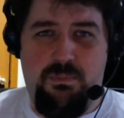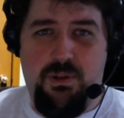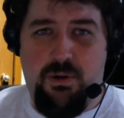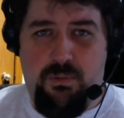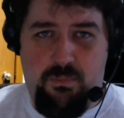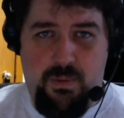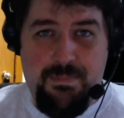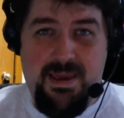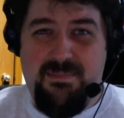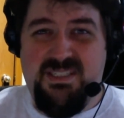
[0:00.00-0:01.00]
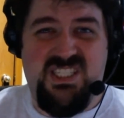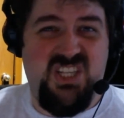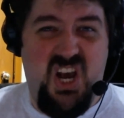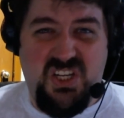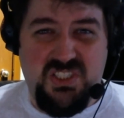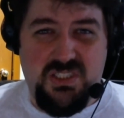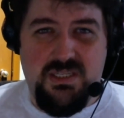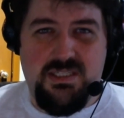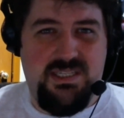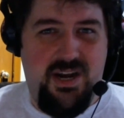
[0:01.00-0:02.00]
little web game sucks.
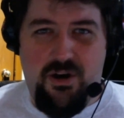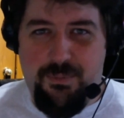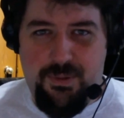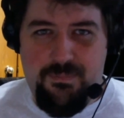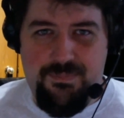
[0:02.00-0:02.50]
It's terrible.